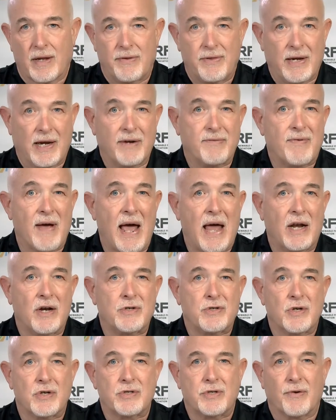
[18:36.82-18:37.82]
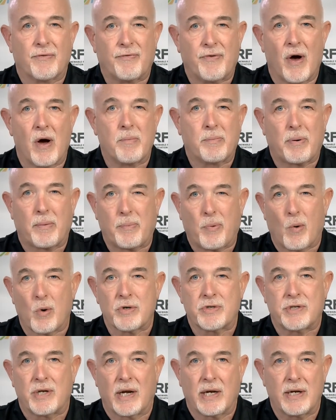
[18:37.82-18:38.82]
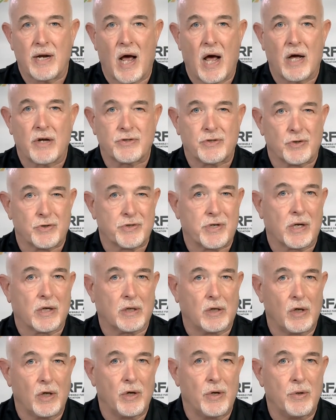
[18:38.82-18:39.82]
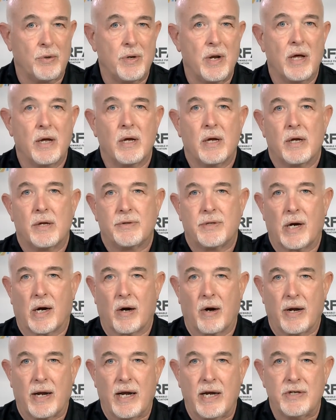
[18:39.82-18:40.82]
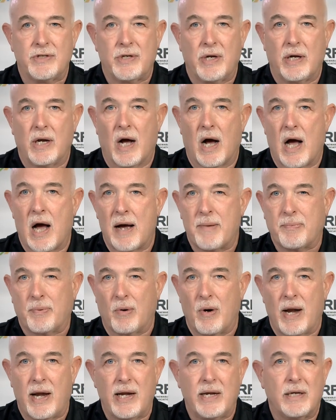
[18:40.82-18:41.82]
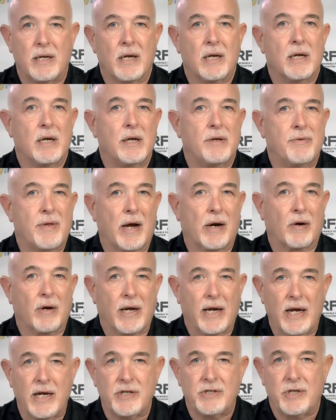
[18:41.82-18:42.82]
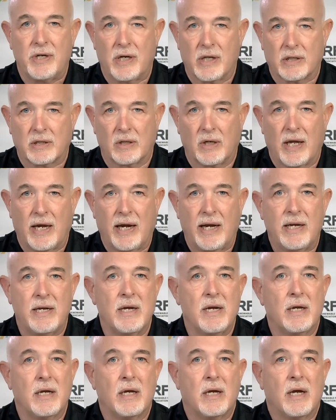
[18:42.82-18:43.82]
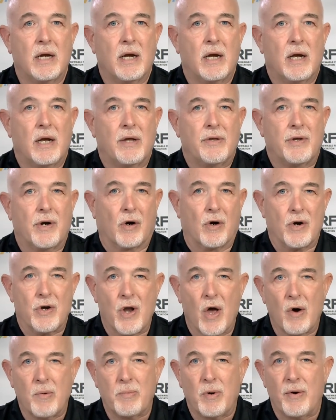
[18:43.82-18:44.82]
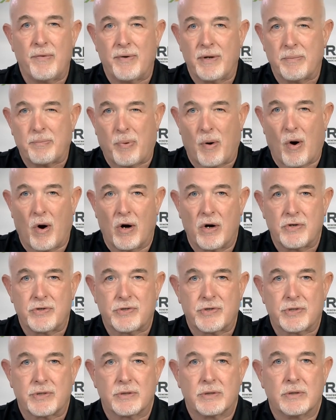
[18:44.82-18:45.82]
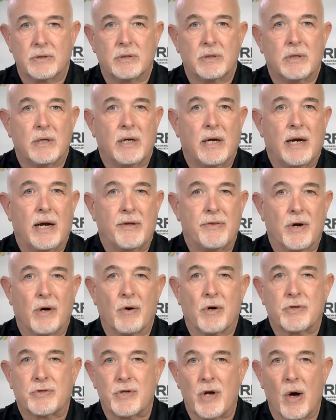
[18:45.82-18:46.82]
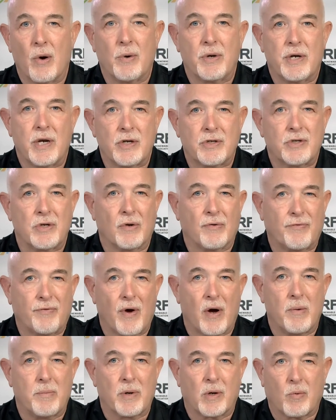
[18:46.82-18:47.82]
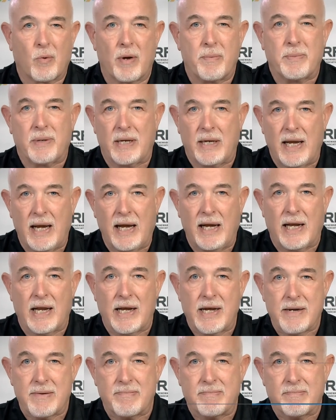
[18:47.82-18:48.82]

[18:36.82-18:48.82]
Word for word: The advantages of foam proportioning nozzles include they are easy to operate, they are easy to clean, there are no moving parts, and there is no additional foam equipment needed.